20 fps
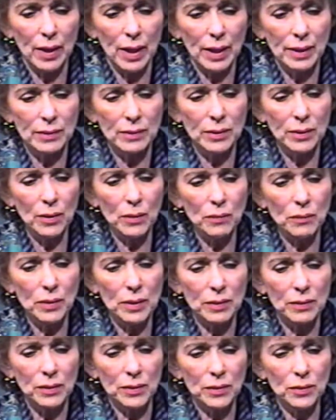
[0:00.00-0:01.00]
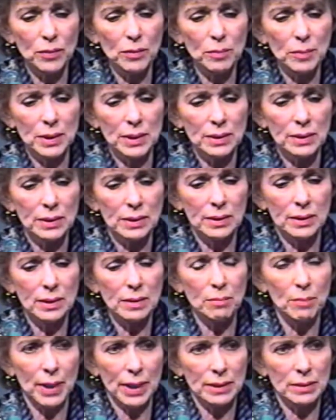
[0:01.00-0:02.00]
I know that the humanists
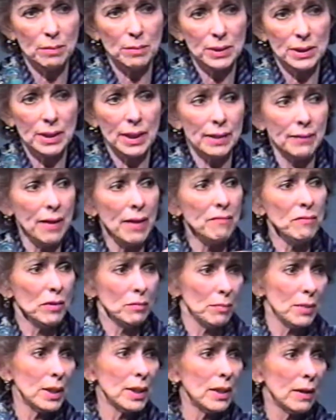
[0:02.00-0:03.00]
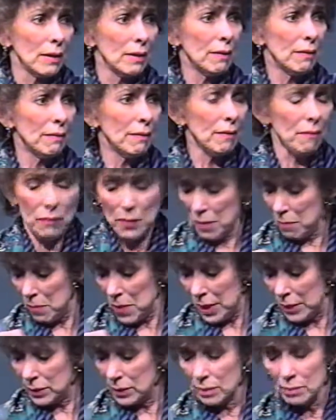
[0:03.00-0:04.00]
did make some mistakes. They've admitted that they
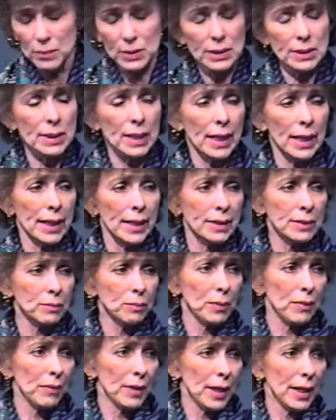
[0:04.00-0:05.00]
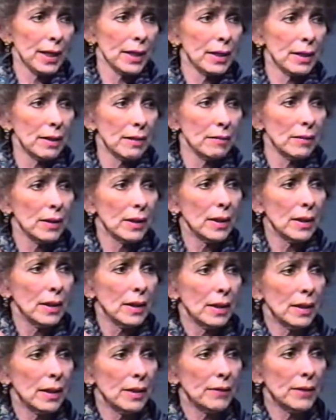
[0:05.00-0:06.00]
made some mistakes when they uh,
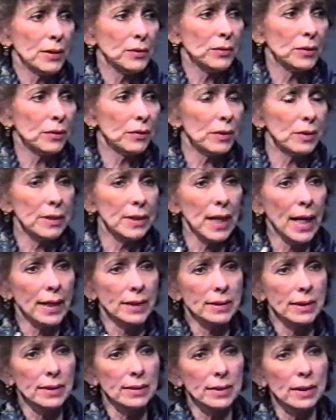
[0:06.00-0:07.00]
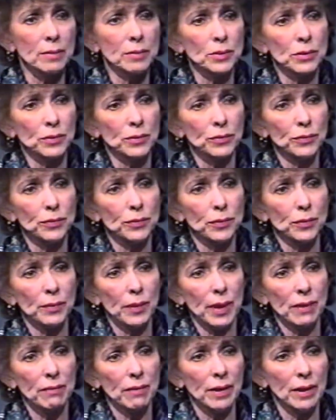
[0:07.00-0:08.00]
they took their tax exemption through,
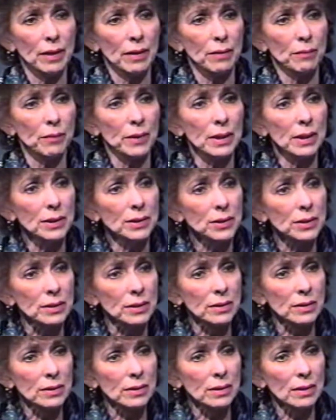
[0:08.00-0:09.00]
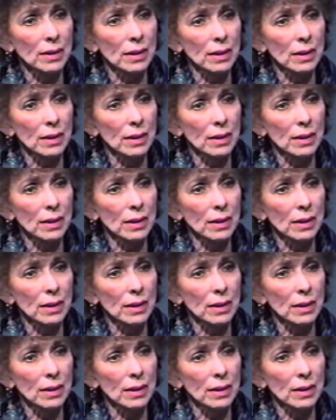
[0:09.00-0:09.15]
I think, a religious.